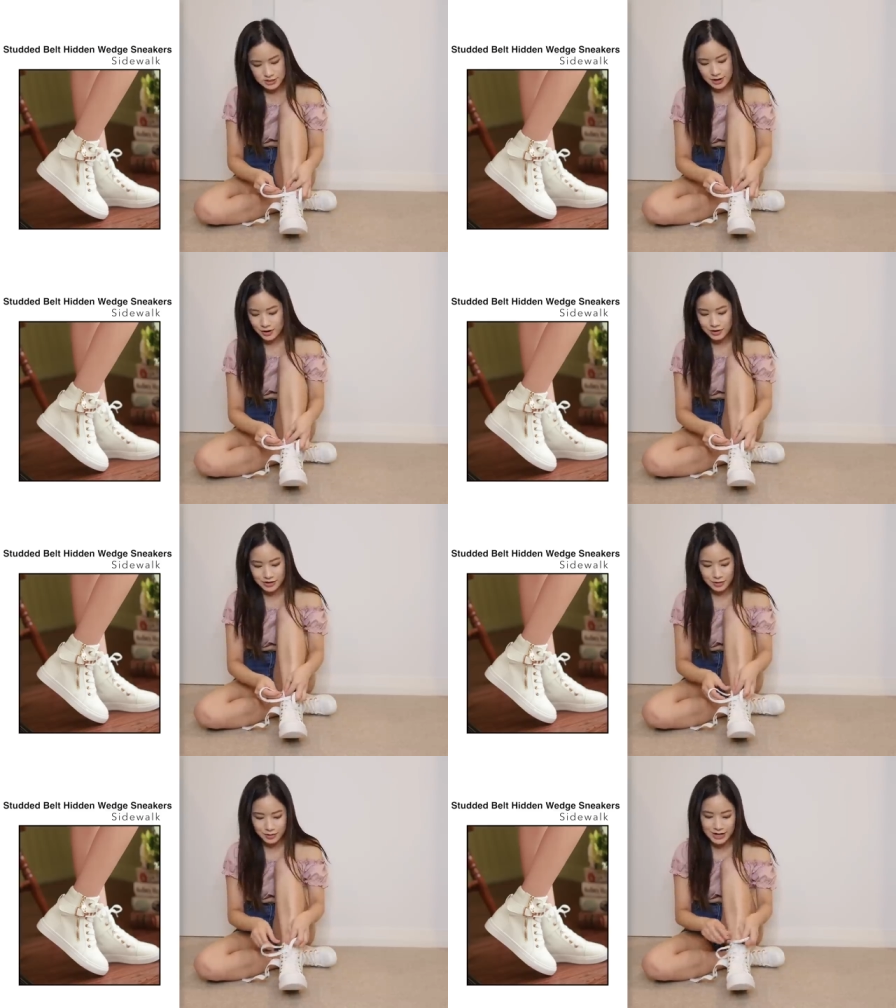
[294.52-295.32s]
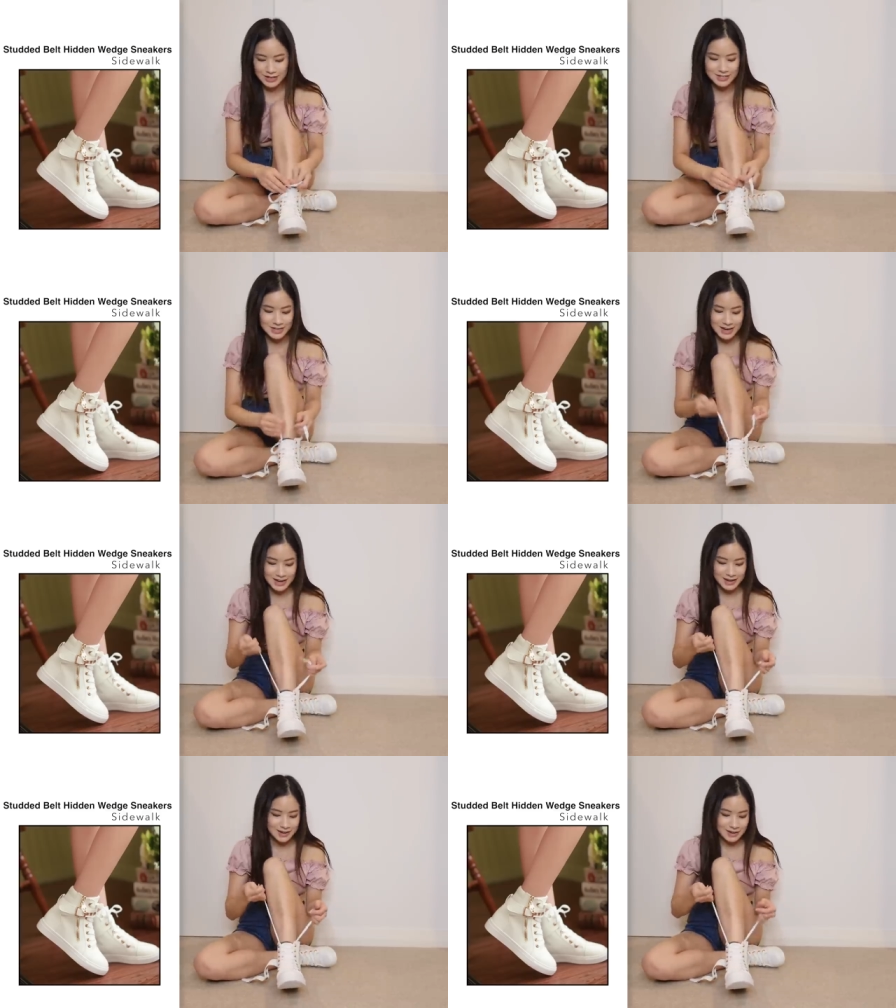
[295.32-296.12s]
that on a rainy
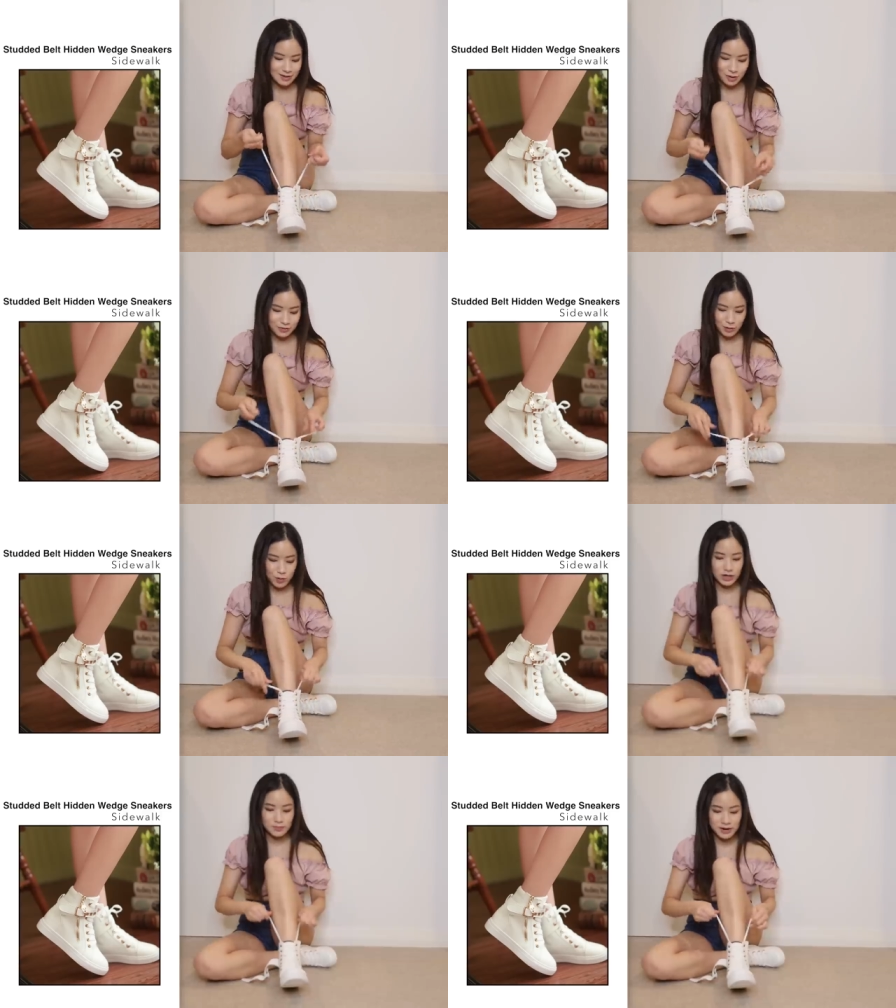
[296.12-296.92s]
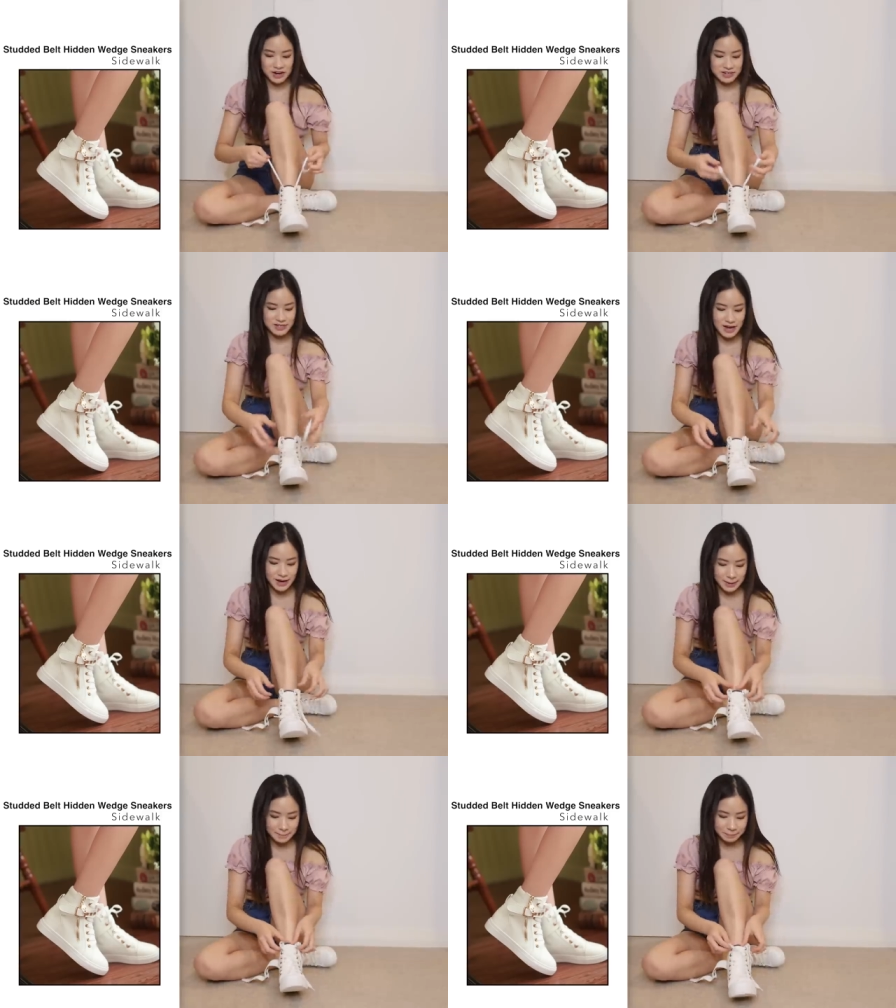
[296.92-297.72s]
day, or if I walk in mud,
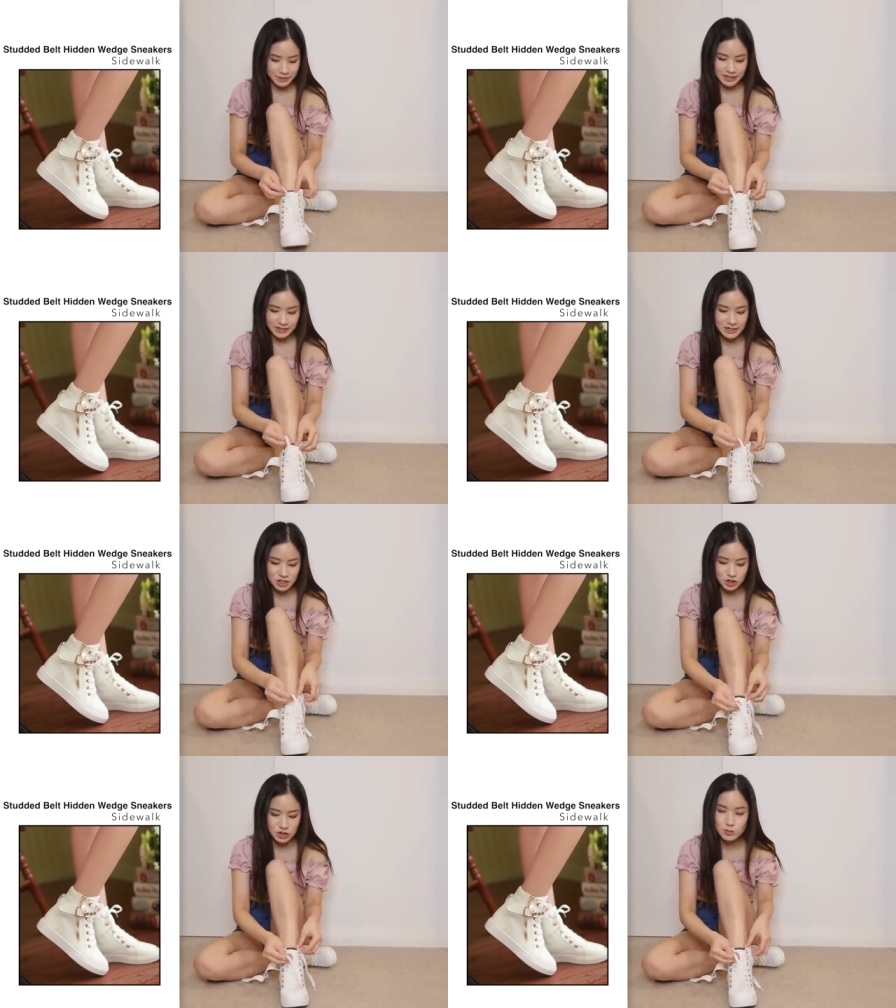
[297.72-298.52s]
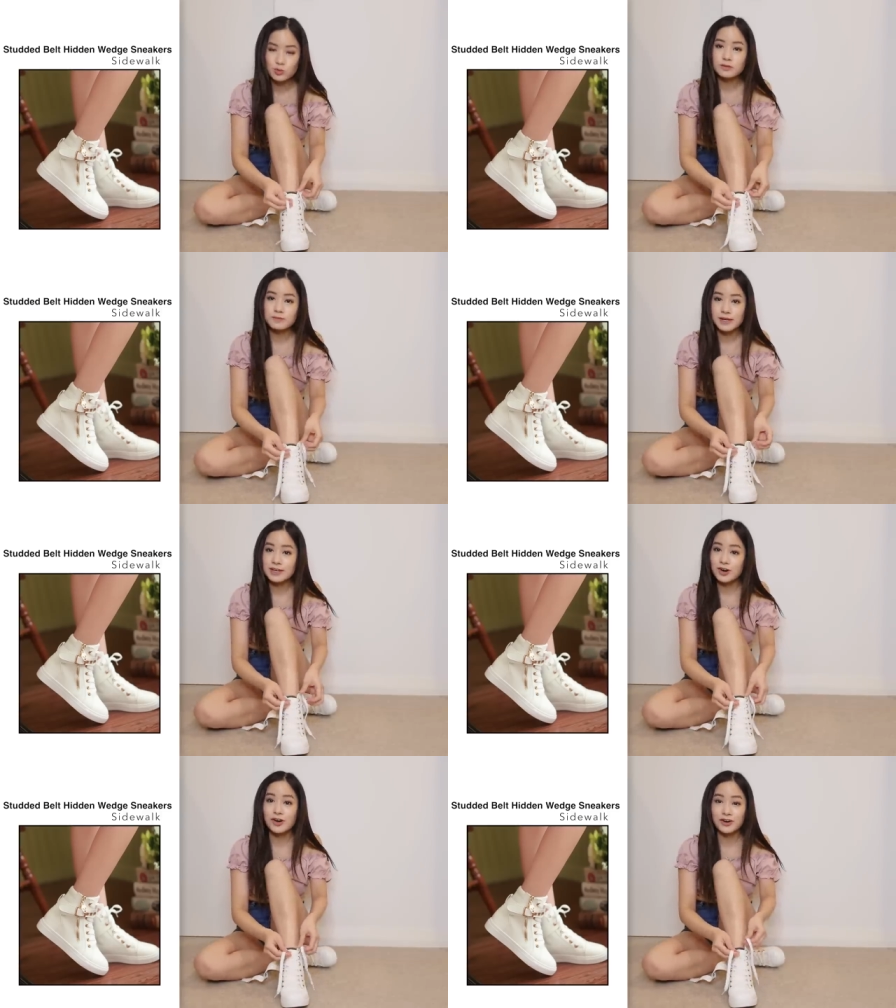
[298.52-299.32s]
these shoes would be
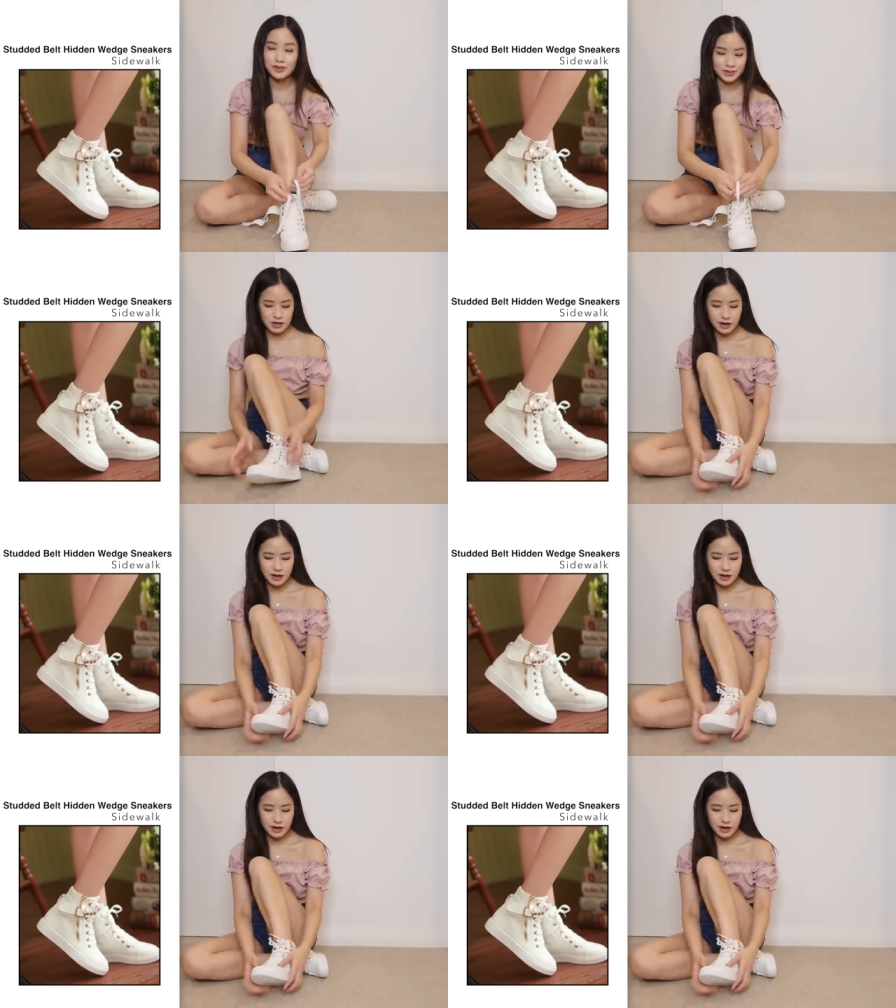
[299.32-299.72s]
gone.